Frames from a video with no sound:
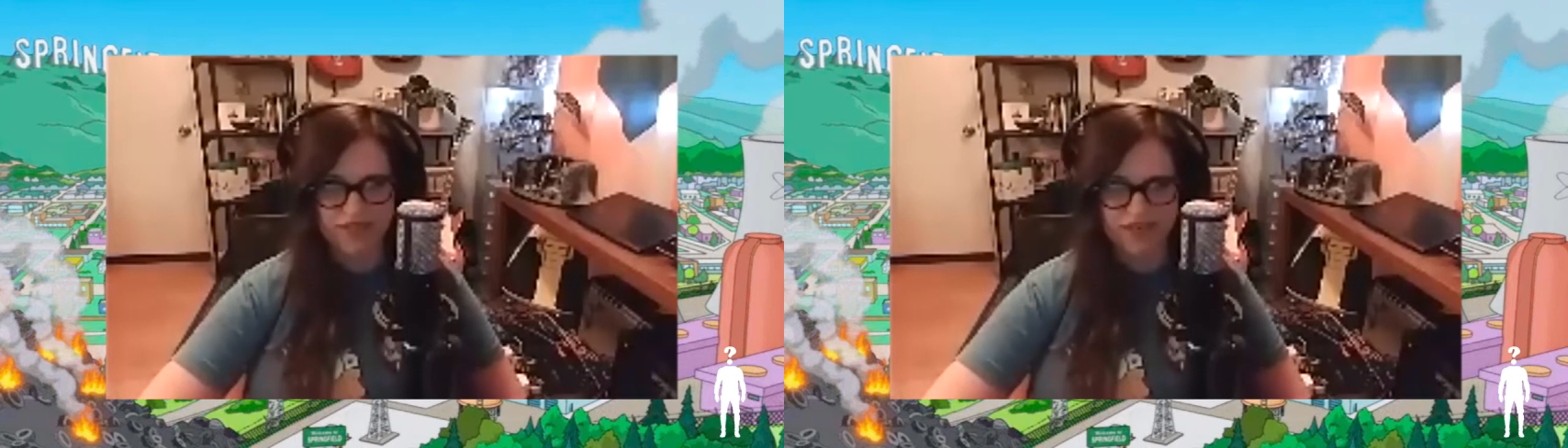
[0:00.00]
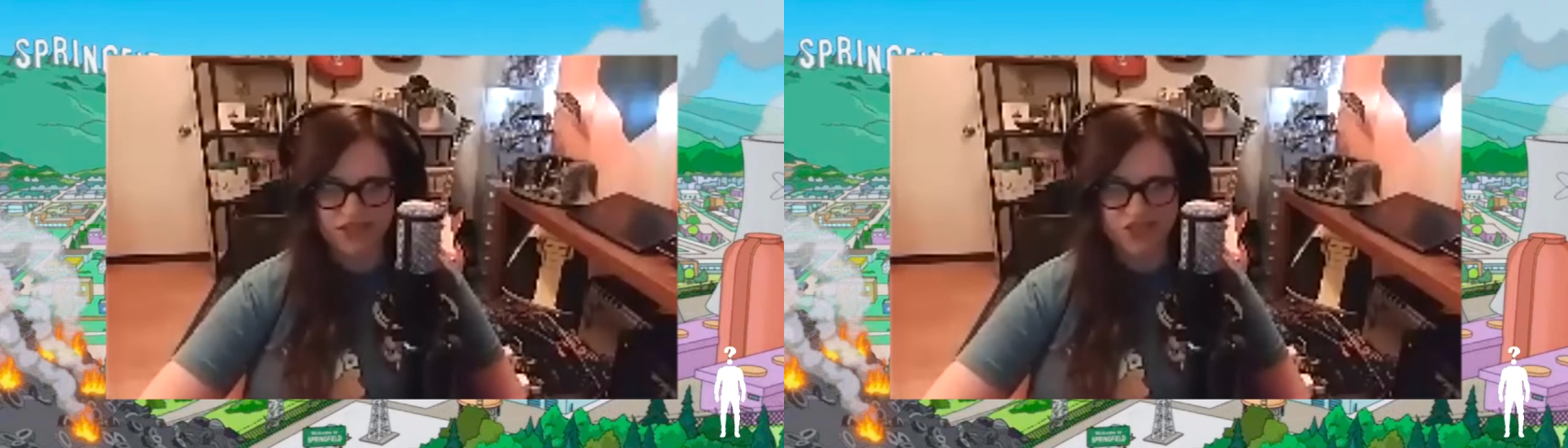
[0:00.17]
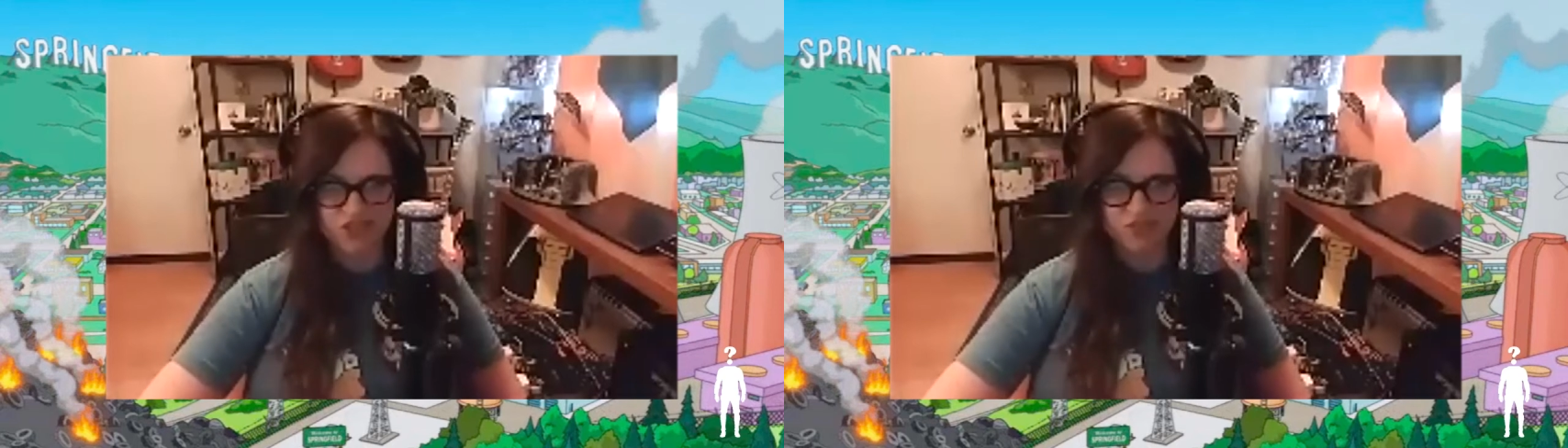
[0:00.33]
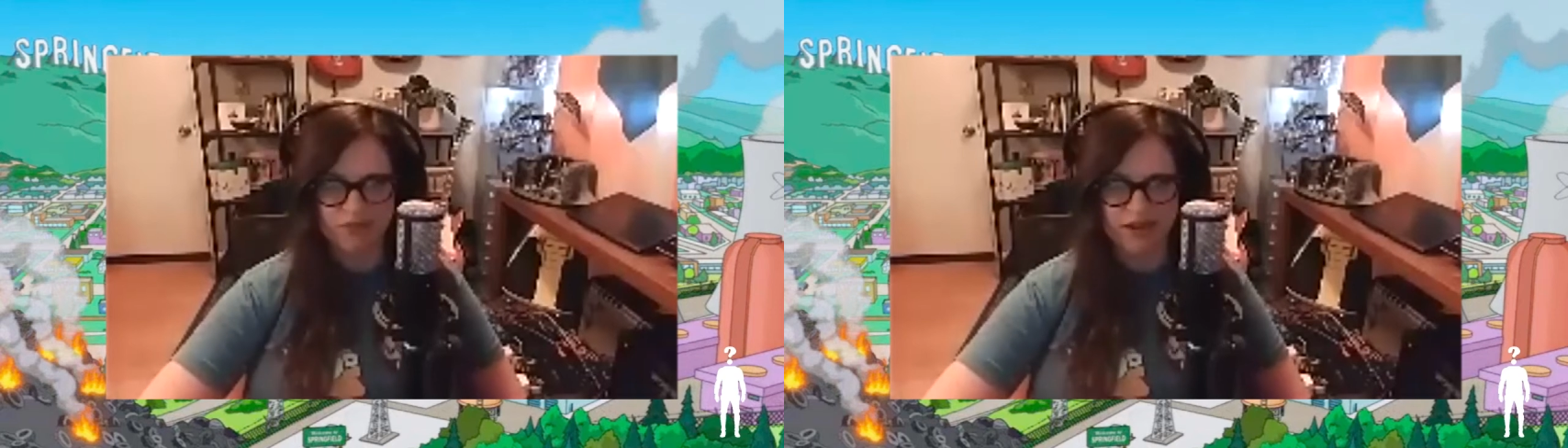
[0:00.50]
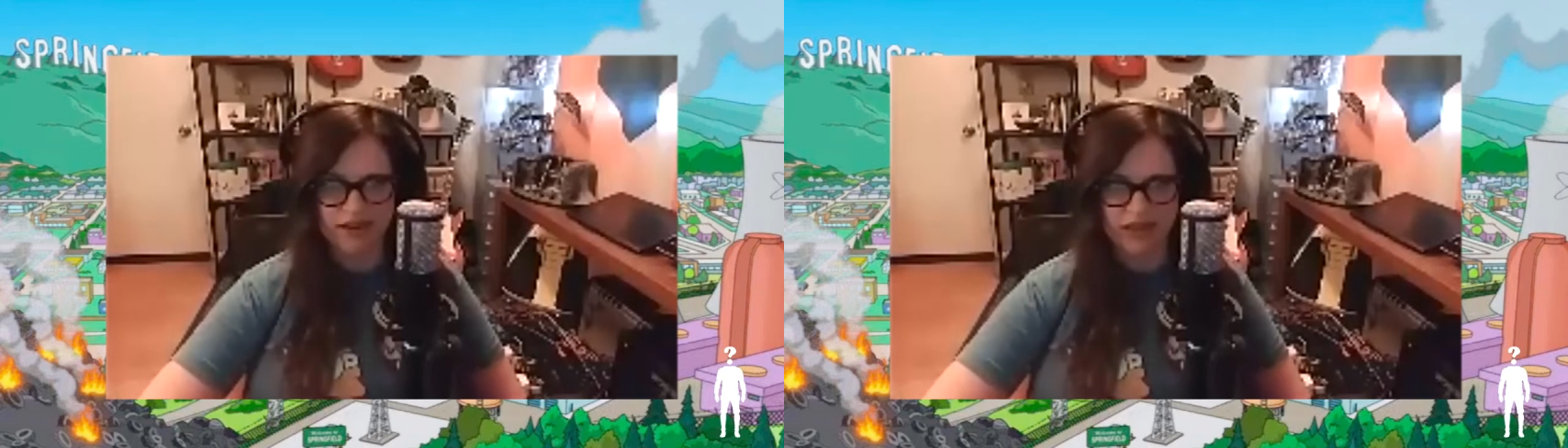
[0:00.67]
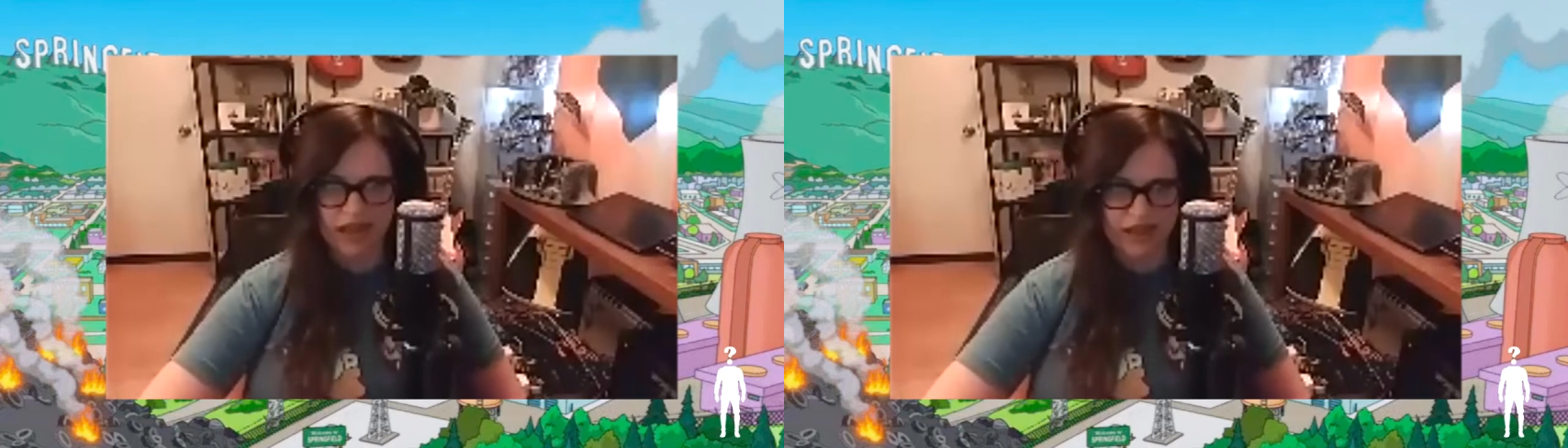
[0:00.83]
each, but
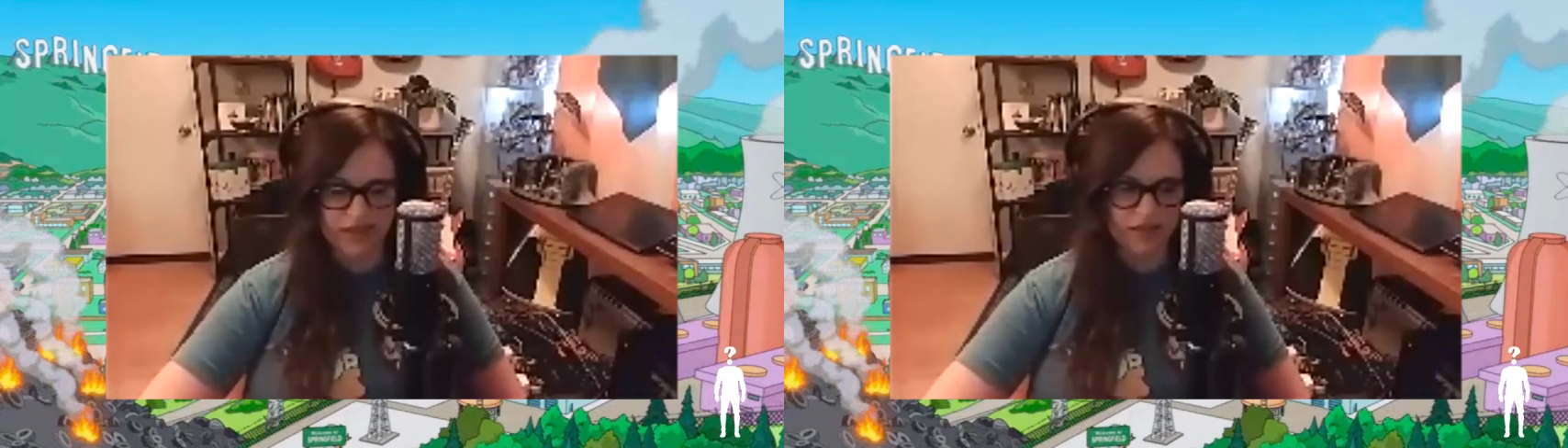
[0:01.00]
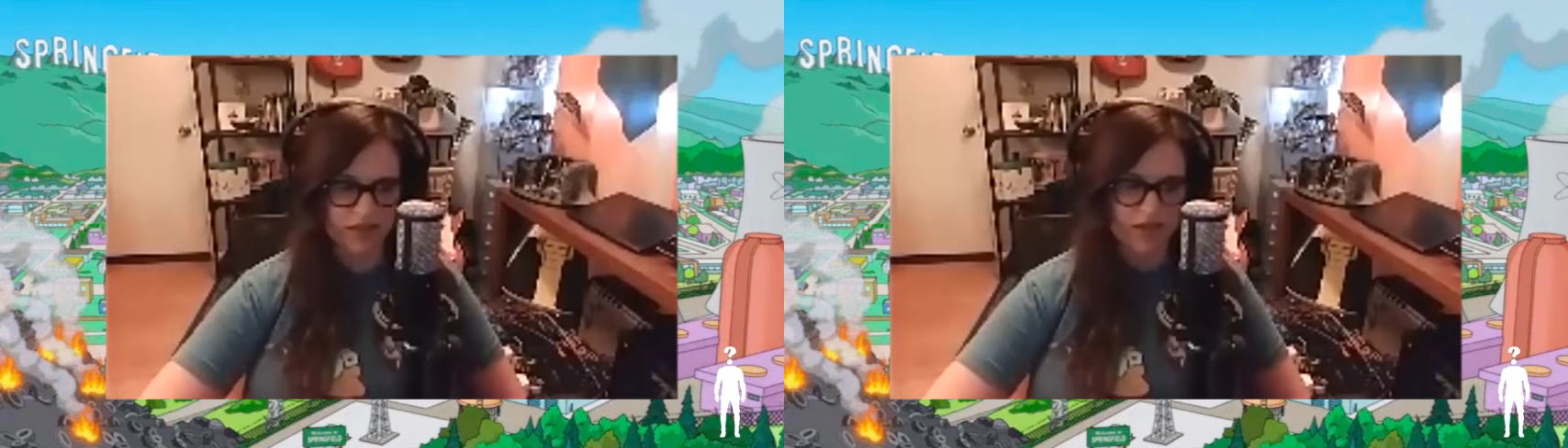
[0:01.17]
like,